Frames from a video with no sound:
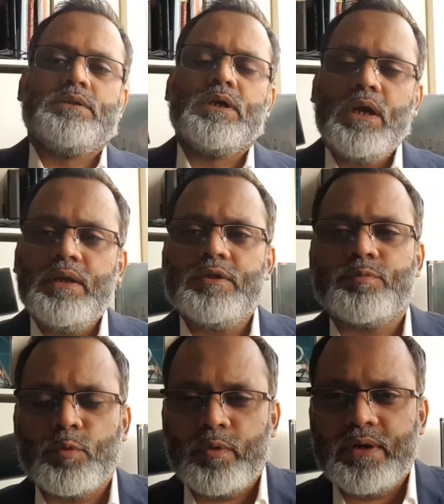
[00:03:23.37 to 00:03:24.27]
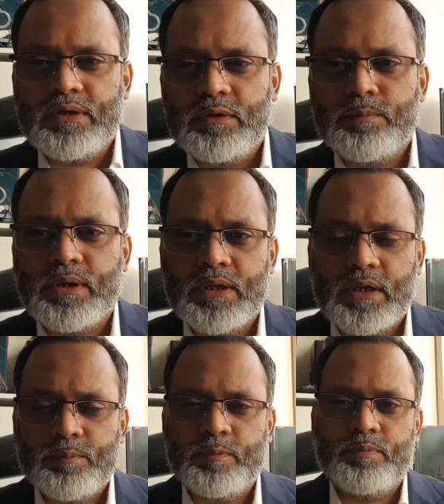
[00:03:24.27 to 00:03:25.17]
The guidance provided by
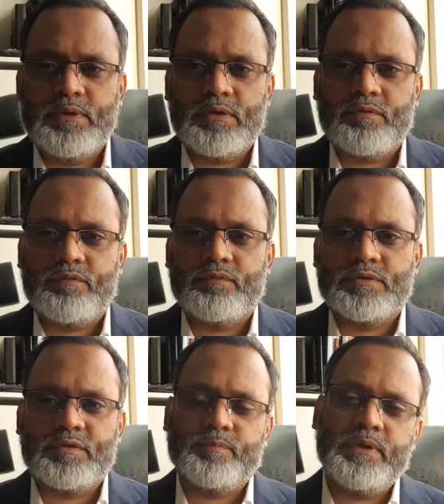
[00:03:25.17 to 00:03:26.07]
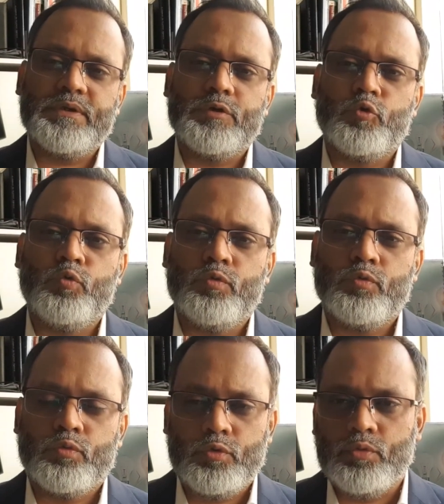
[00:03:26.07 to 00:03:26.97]
Ippf split into
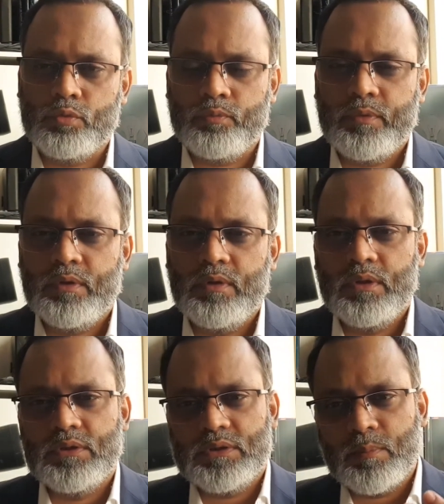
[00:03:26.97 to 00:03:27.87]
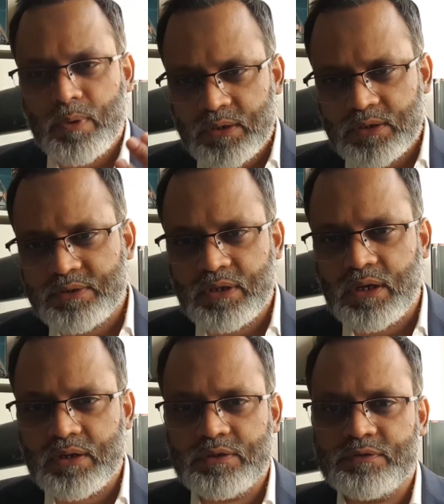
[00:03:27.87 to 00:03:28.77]
two: the mandatory
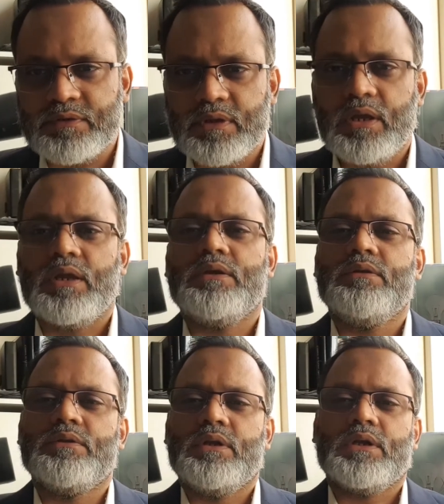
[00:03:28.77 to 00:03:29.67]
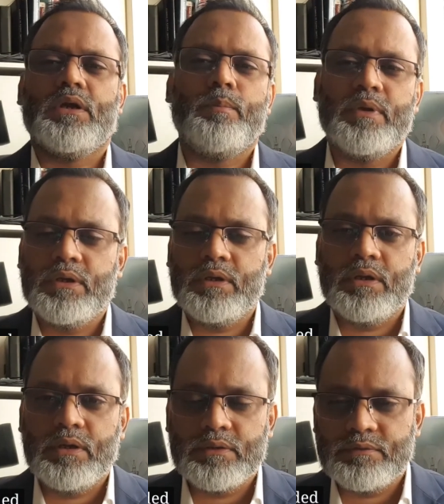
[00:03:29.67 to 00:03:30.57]
guidance and the recommended
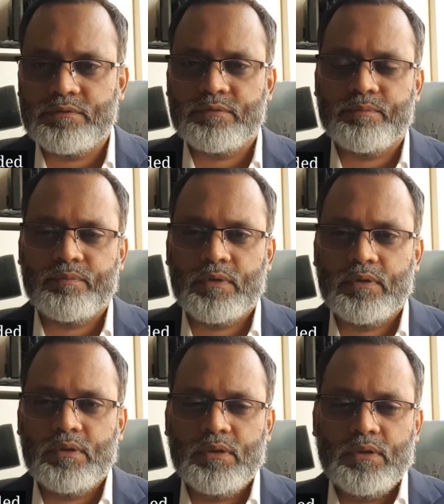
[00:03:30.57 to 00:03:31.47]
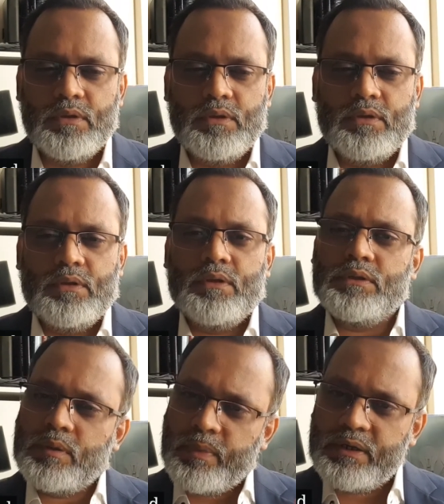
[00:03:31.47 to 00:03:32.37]
guidance.
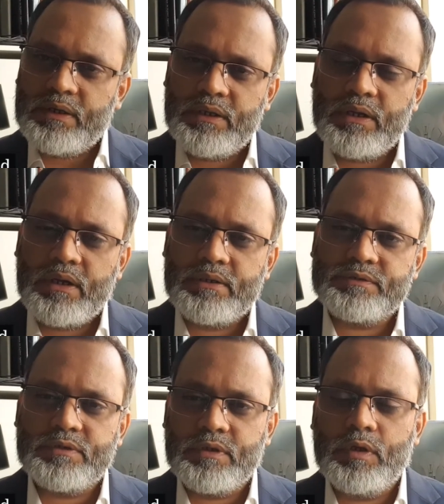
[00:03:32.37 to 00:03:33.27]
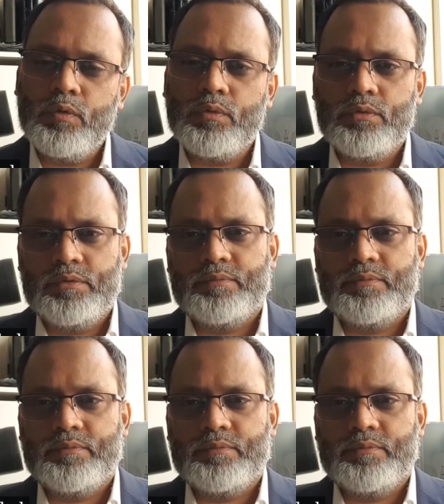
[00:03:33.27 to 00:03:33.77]
The mandatory guidance include